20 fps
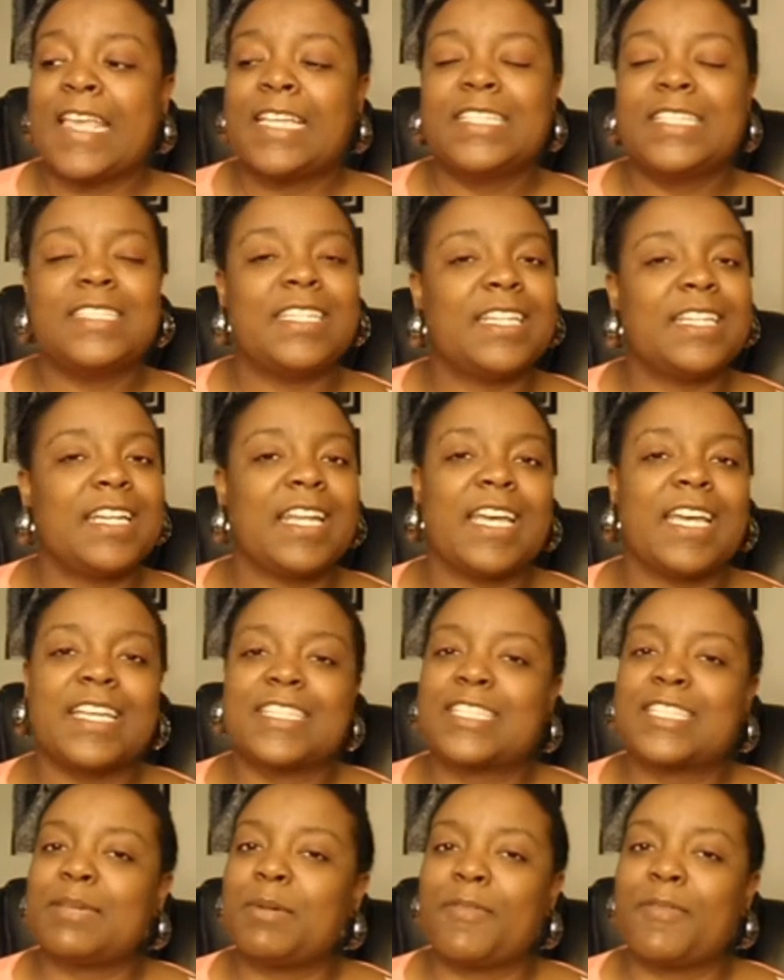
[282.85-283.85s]
didn't like
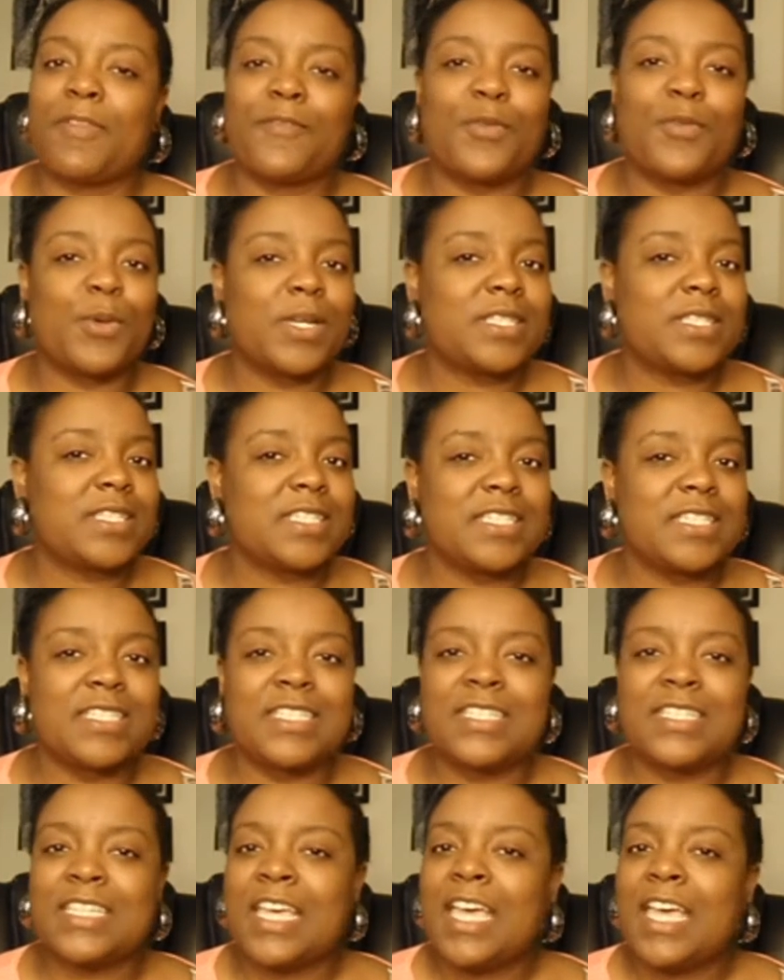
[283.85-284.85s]
some of the
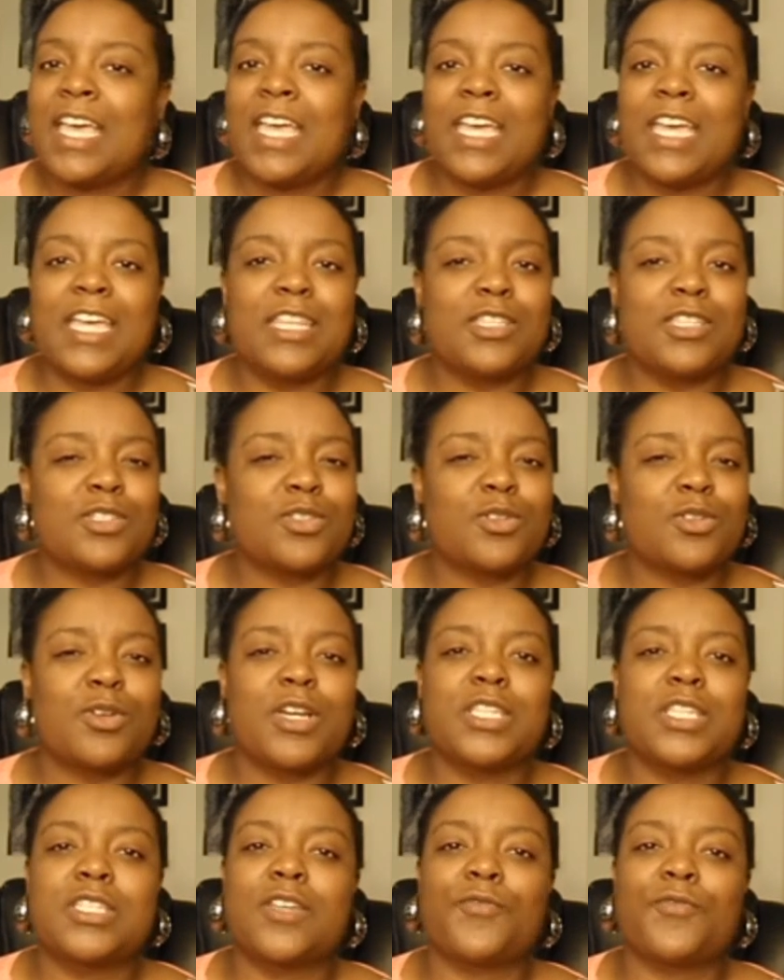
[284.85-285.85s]
voices in the
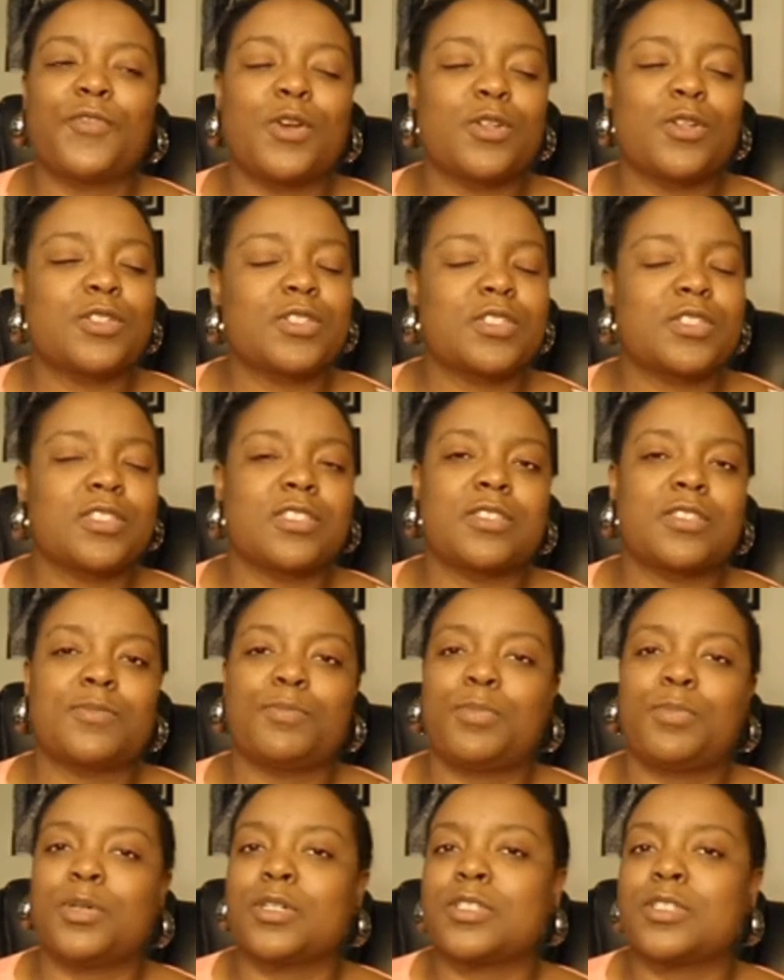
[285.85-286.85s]
stories. The first
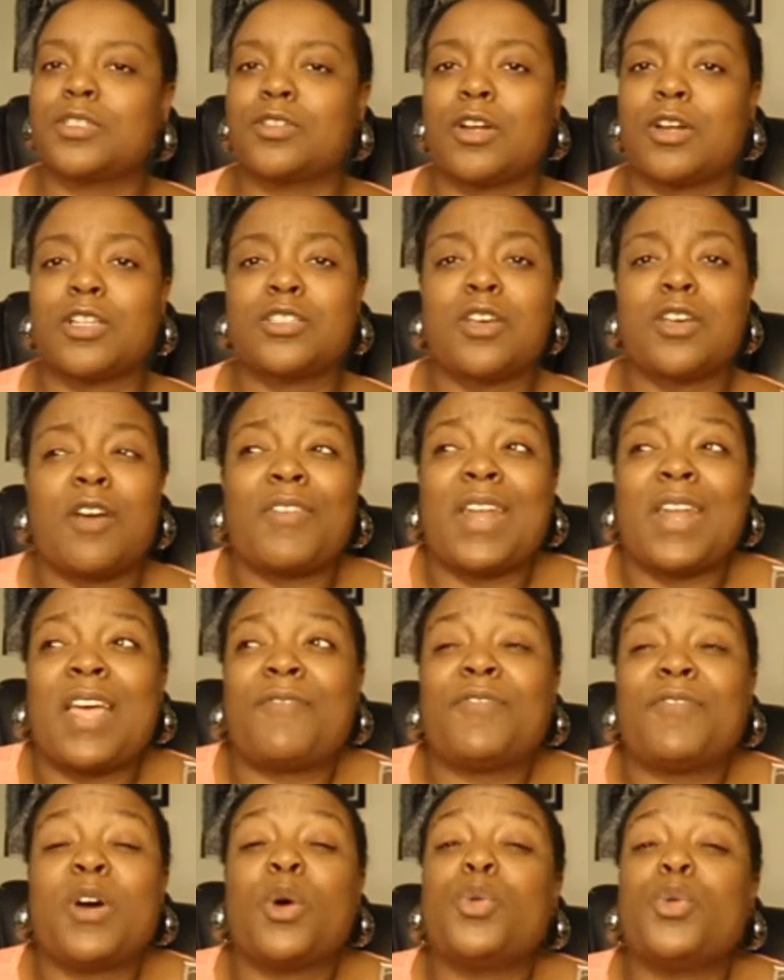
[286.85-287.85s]
book starts off and
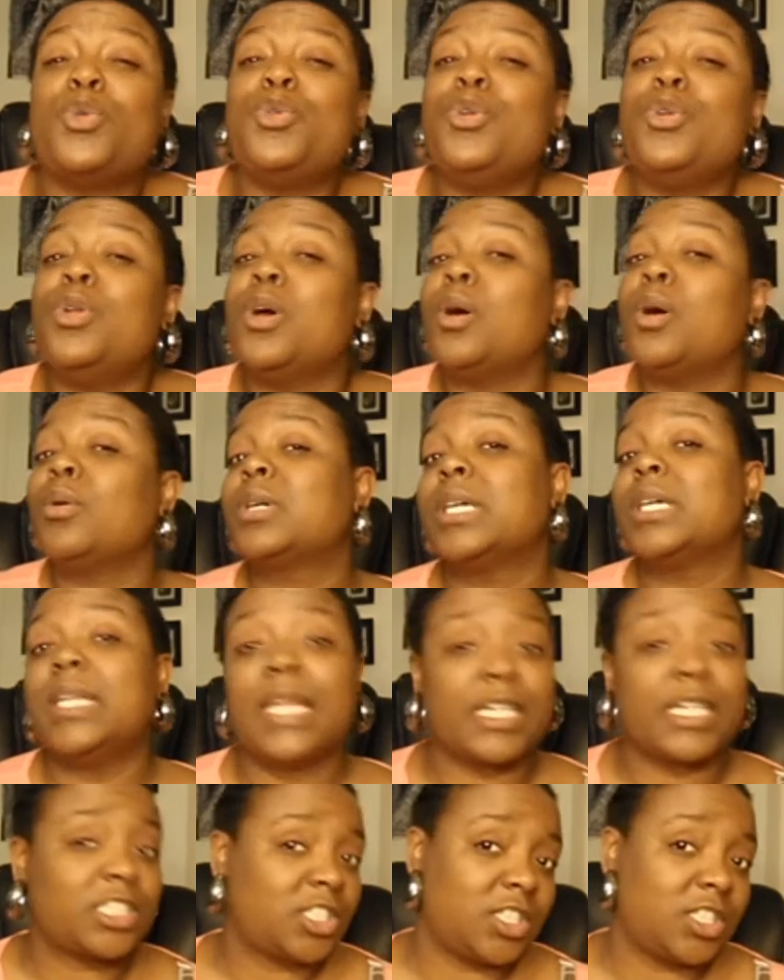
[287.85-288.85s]
I felt no
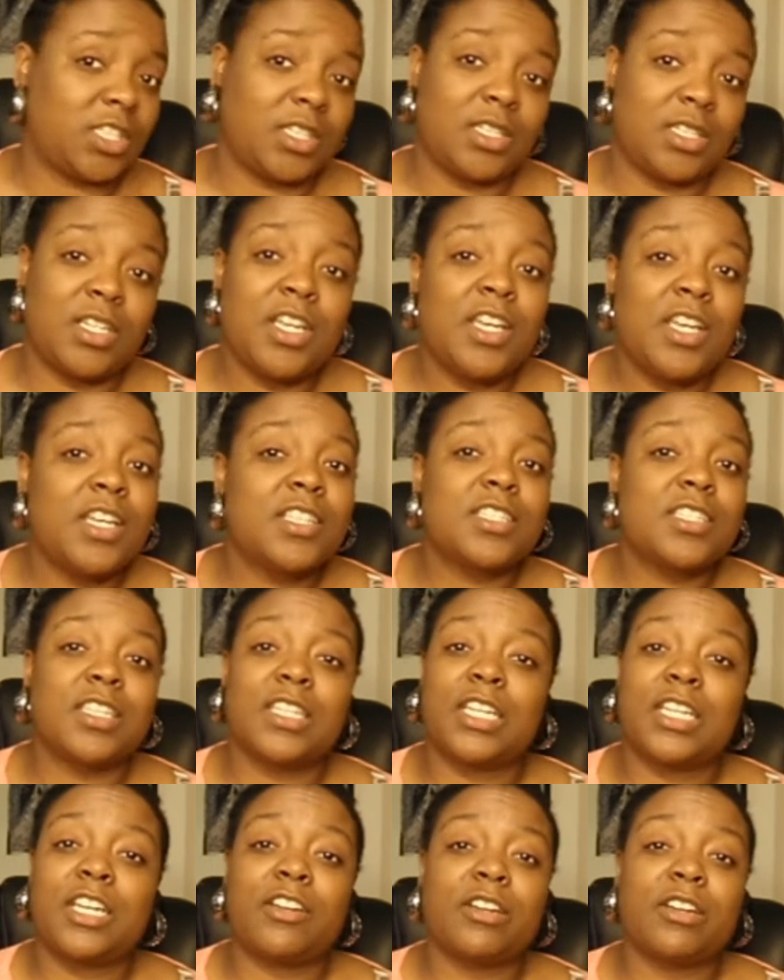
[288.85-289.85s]
connection to
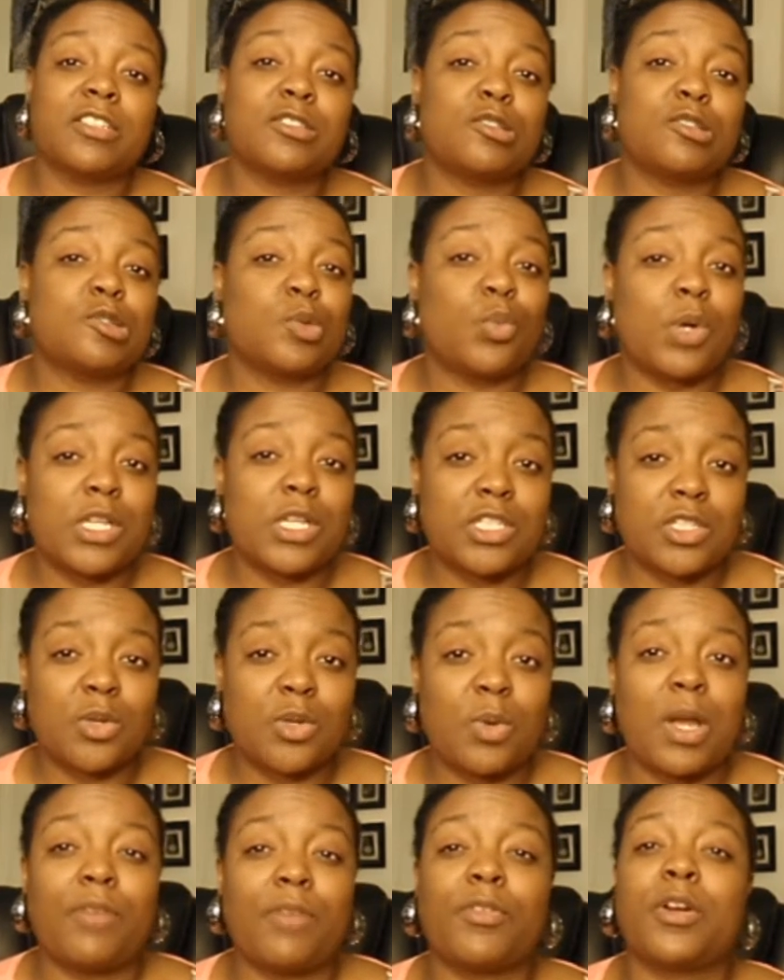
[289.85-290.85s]
the characters
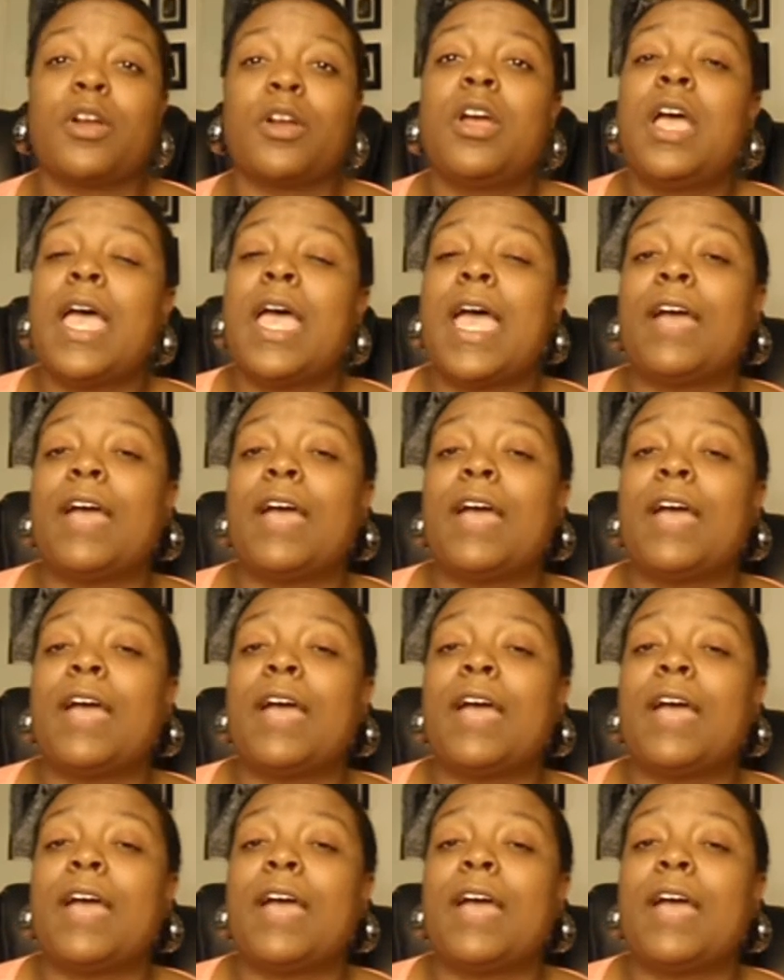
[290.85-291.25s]
whatsoever.